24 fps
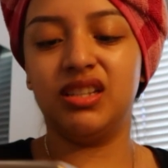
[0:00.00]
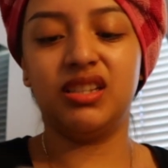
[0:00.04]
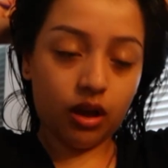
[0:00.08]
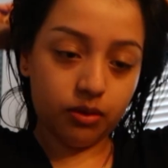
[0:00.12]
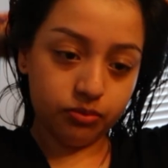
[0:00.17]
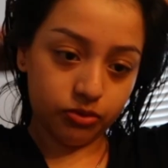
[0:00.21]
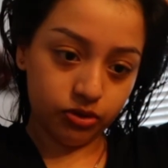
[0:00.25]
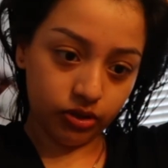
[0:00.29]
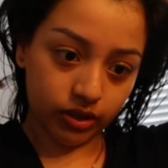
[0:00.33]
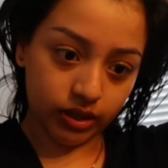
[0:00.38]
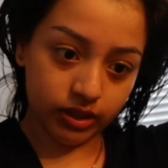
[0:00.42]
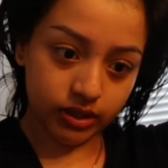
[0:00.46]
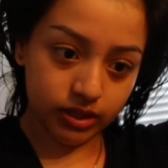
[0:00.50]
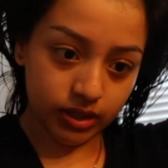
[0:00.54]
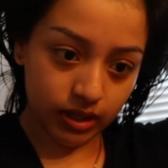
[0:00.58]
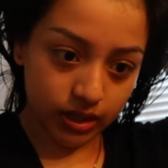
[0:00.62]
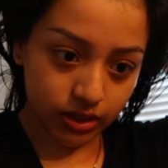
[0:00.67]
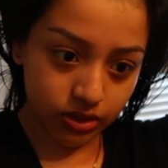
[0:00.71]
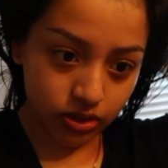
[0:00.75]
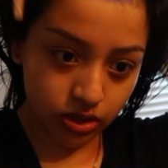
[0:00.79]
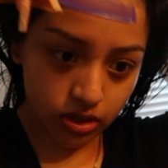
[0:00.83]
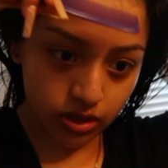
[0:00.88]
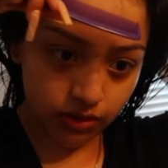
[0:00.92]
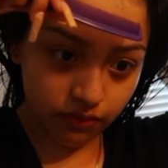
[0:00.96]
I'm trying to
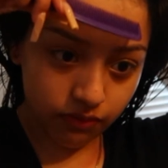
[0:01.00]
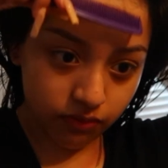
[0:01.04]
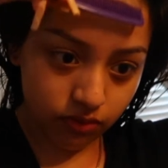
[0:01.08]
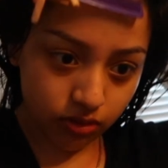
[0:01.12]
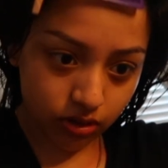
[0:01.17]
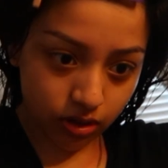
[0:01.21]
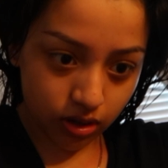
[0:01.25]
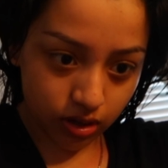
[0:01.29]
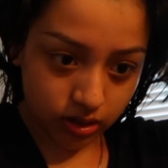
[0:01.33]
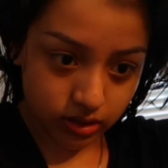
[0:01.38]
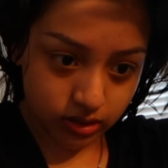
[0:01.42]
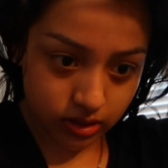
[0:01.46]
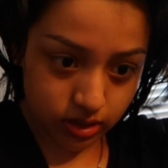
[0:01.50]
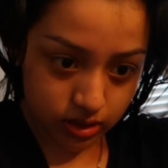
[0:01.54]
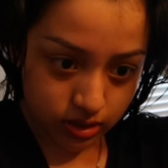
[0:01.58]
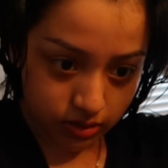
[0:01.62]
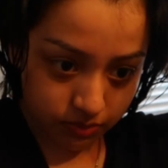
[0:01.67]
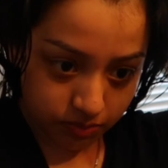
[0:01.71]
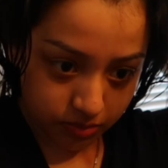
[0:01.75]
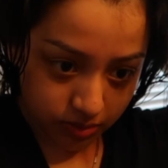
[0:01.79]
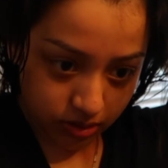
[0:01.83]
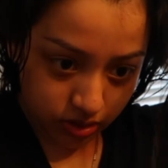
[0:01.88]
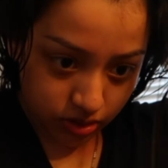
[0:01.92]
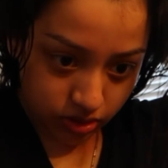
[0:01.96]
actually vlog,
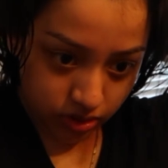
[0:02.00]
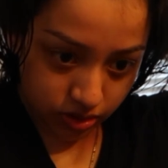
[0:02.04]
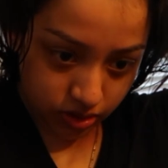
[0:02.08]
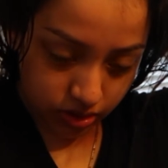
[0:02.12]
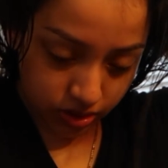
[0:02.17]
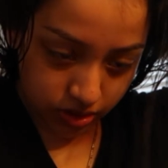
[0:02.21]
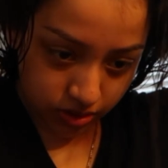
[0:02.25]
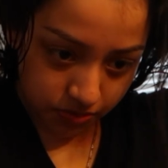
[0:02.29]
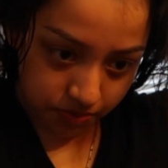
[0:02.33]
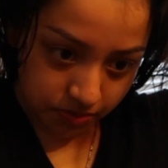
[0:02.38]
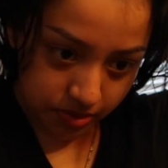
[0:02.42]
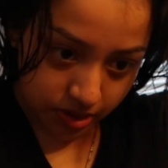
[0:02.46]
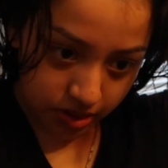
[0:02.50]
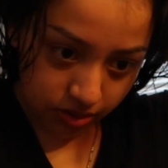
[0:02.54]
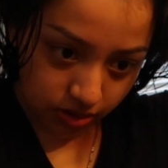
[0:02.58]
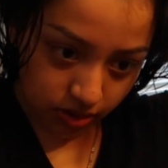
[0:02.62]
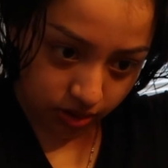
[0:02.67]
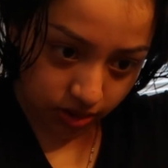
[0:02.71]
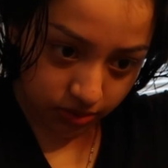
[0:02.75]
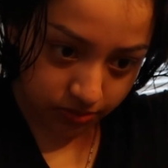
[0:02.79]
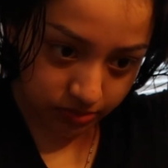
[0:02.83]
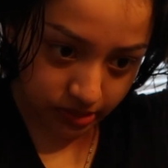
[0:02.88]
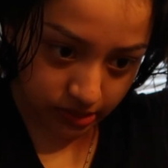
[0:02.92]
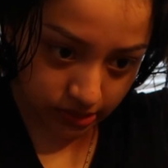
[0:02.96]
guys, but it's just, it's a bit
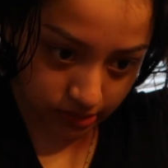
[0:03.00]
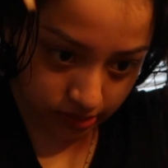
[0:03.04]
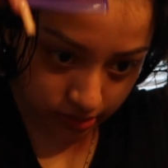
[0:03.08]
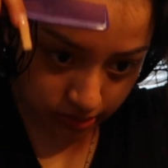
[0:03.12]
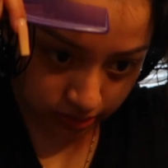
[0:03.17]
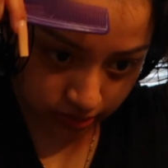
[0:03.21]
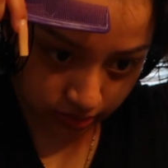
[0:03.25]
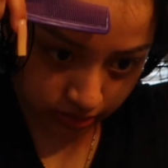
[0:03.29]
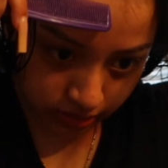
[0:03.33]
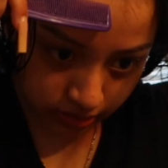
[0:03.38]
hard because